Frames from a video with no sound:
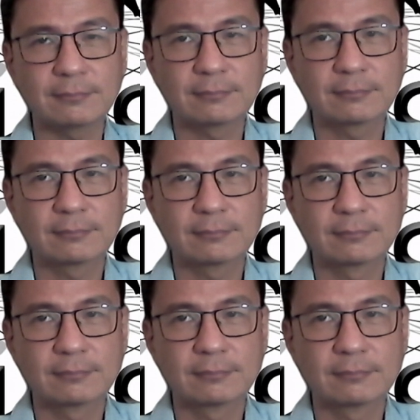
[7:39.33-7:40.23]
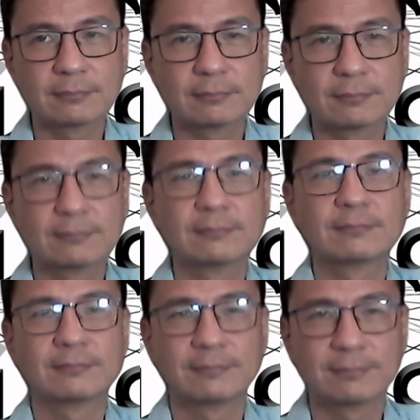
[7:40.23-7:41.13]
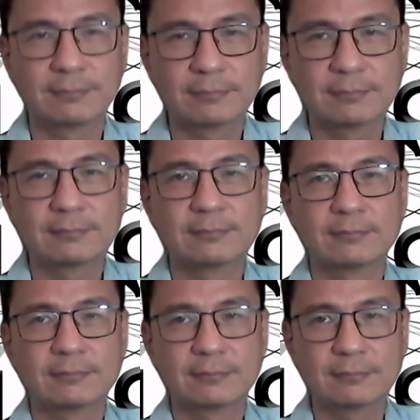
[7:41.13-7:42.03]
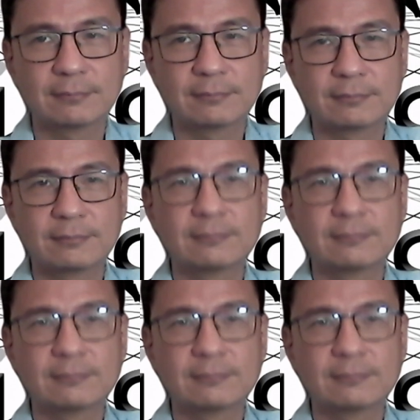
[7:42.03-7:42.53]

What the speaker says: No words are spoken by the person on screen.